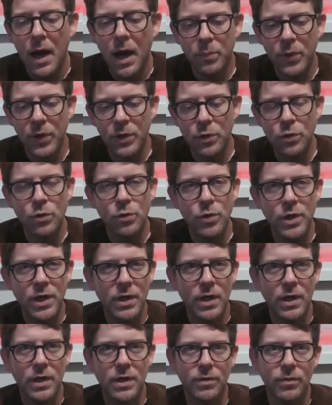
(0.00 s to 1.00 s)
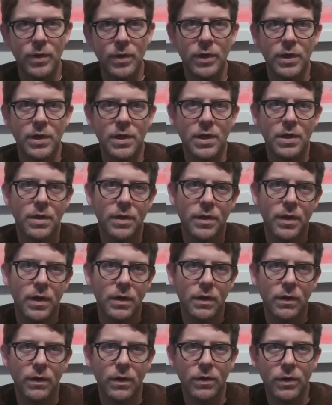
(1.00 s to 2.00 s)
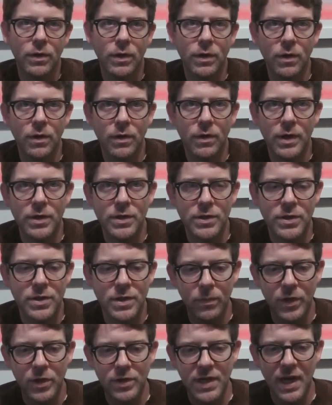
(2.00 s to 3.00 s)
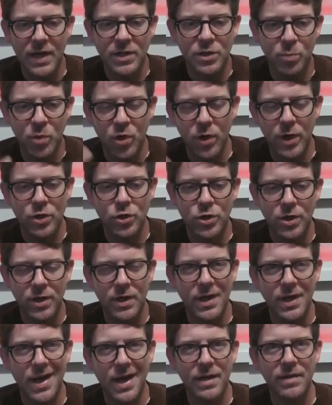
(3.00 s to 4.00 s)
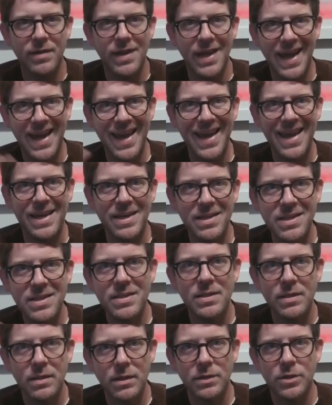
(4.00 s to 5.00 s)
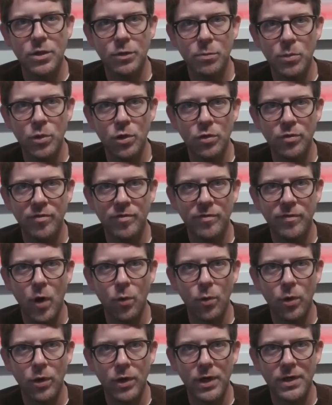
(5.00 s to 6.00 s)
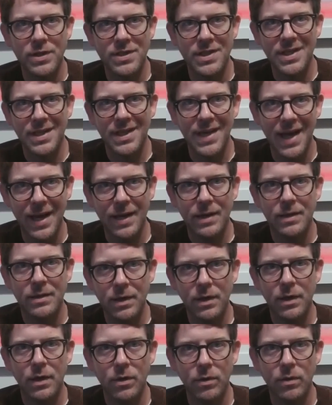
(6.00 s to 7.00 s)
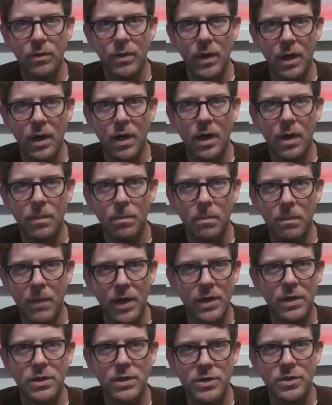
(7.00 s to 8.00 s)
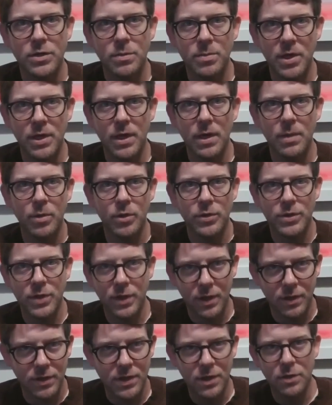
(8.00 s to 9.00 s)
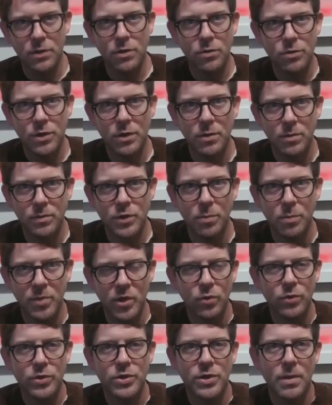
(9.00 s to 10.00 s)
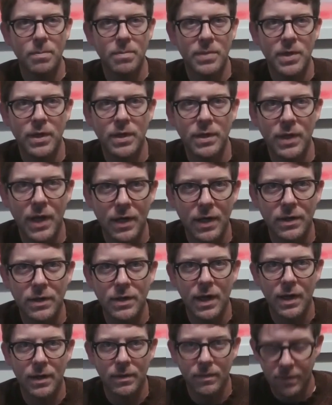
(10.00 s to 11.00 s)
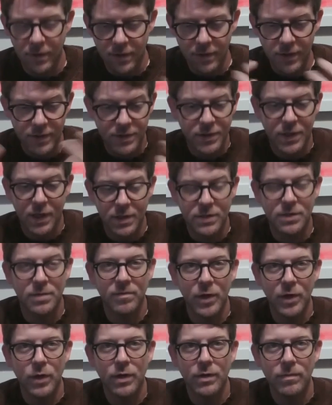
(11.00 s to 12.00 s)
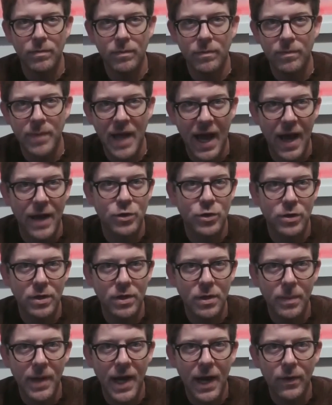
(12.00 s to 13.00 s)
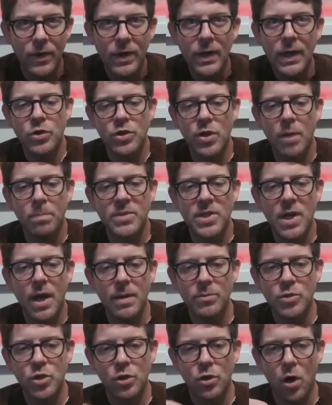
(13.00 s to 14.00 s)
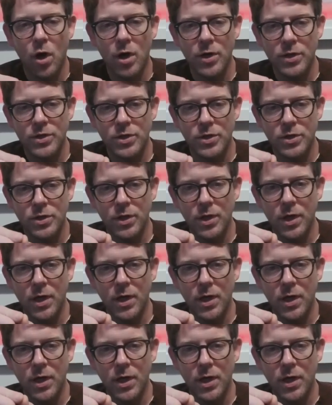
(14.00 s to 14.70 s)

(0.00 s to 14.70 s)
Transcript: But you hit on a really key thing earlier, is the desperation and kind of the haste to move forward and to get, monies to be able to continue to build something that in this case I'm very passionate about, sometimes caused